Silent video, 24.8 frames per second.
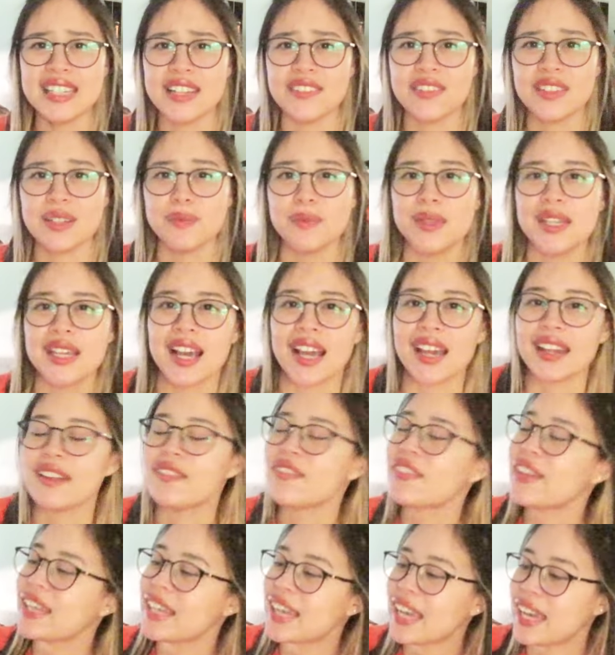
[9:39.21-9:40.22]
giving me kind
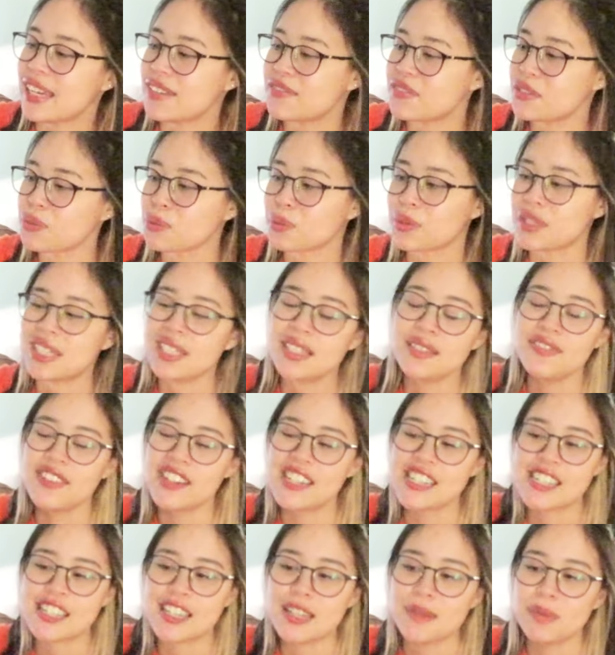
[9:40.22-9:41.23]
of like Ava Reid
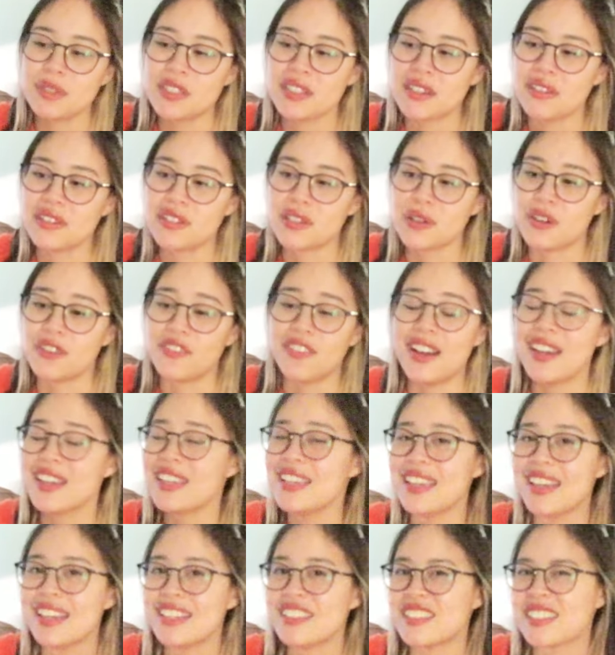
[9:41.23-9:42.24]
vibes. So if I
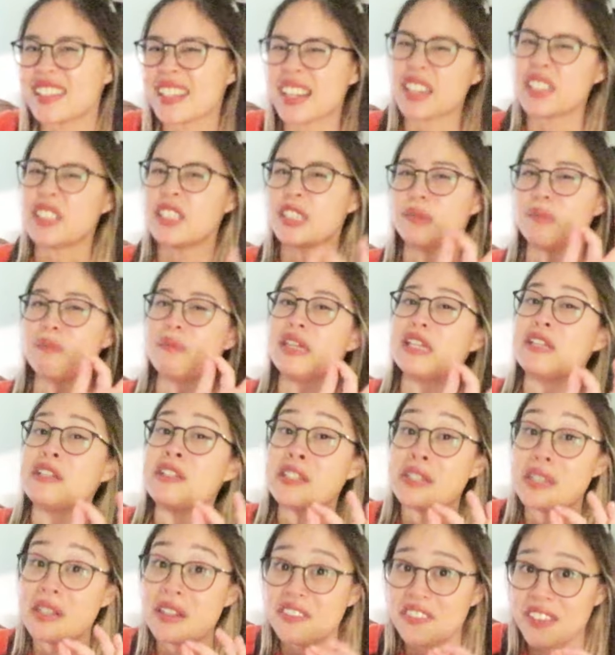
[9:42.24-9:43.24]
can get just like a
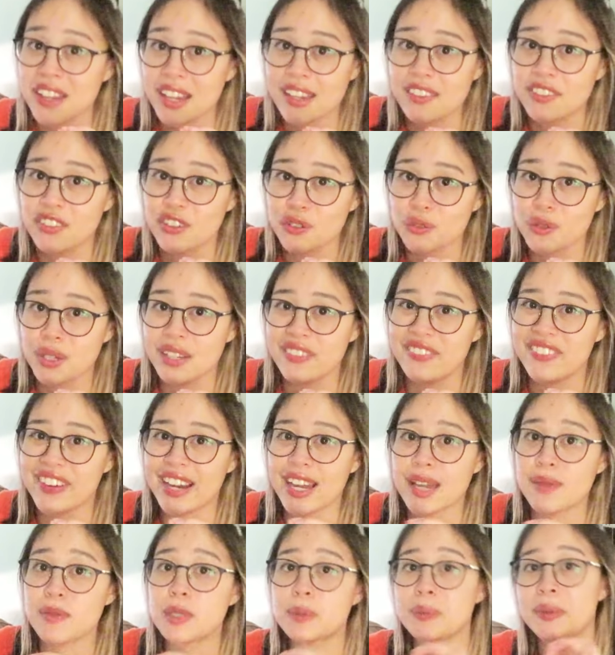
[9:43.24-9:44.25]
smidgen of Ava Reid
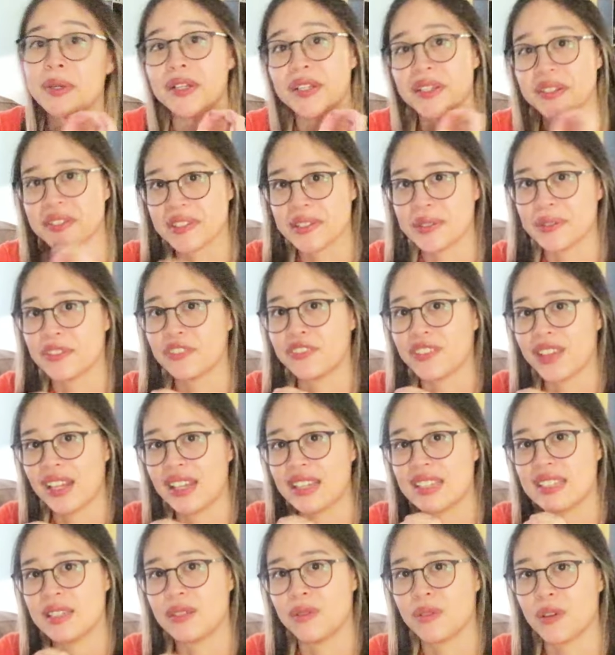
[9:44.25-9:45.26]
vibes, but also a
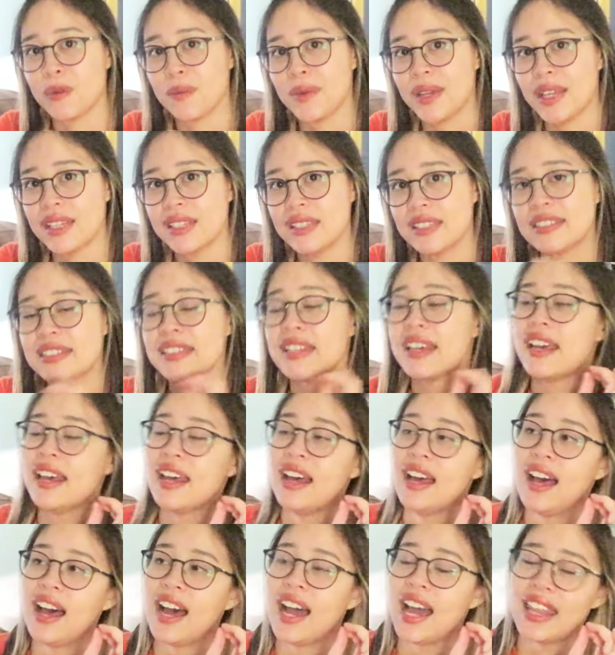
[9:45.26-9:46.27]
fantasy romance,
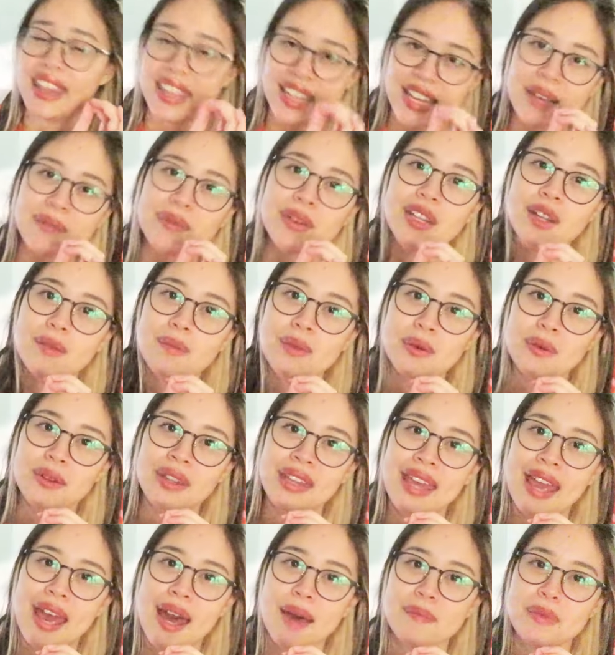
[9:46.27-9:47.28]
I think I'm gonna be
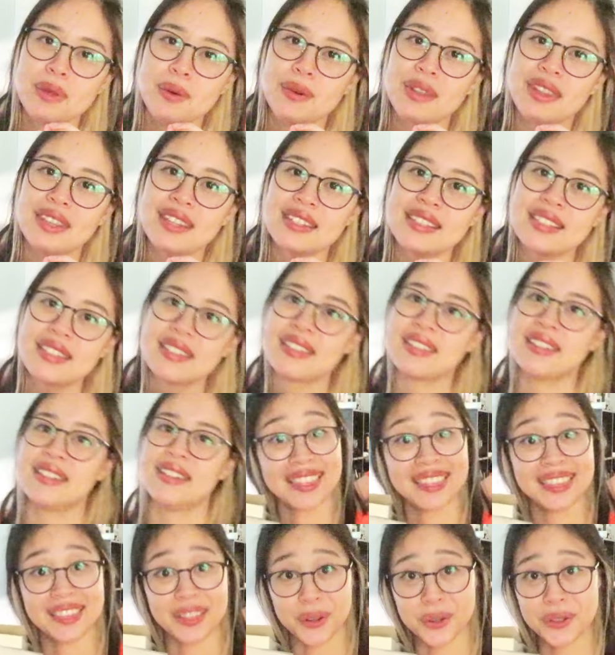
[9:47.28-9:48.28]
really happy with this.
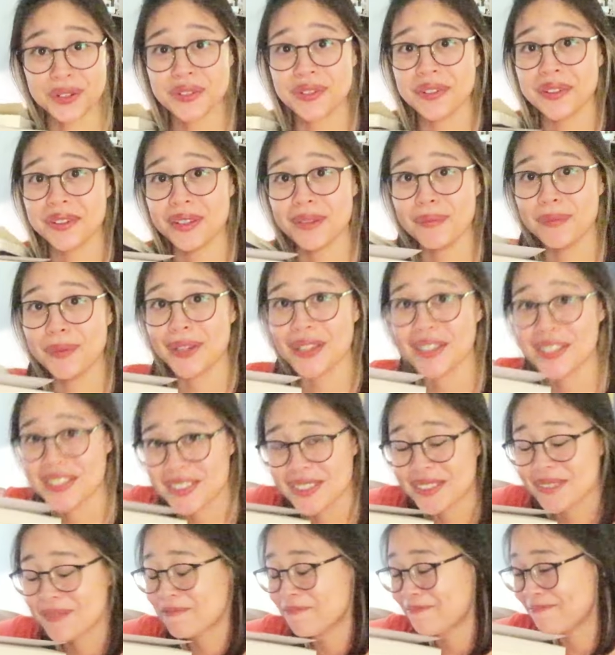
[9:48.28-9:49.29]
Those are all the
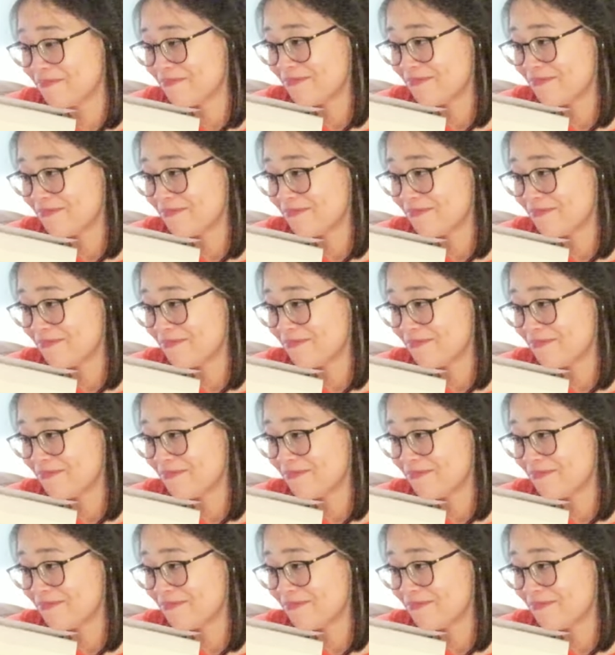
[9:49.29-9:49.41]
books.